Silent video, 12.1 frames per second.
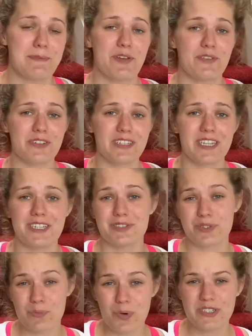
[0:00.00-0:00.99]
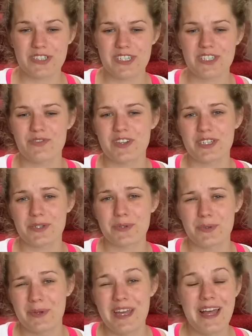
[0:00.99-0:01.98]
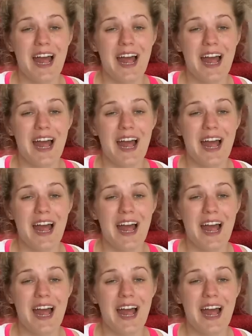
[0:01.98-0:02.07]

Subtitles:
out of your day to watch this video.